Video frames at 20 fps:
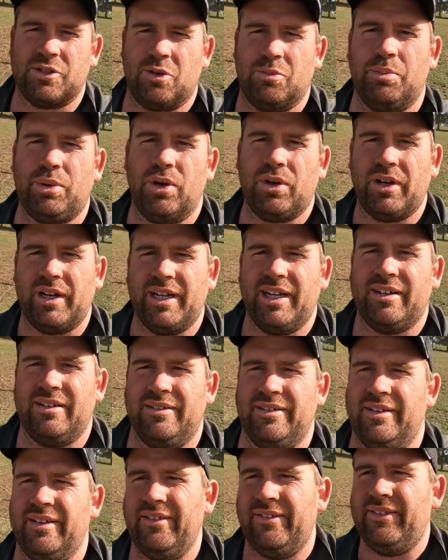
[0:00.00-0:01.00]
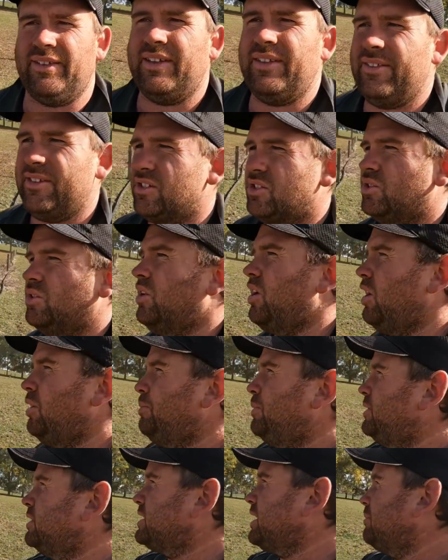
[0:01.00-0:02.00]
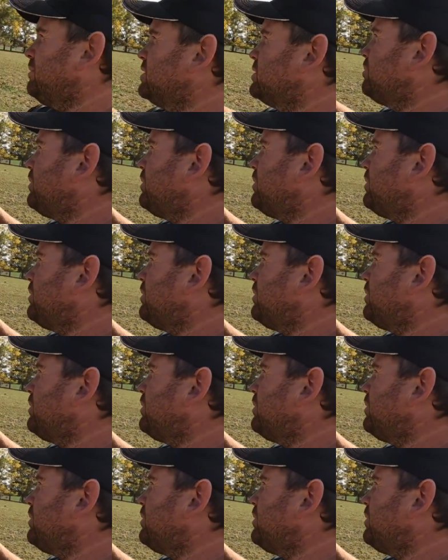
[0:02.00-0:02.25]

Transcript: I'll pull it out, and then this sort of opens up this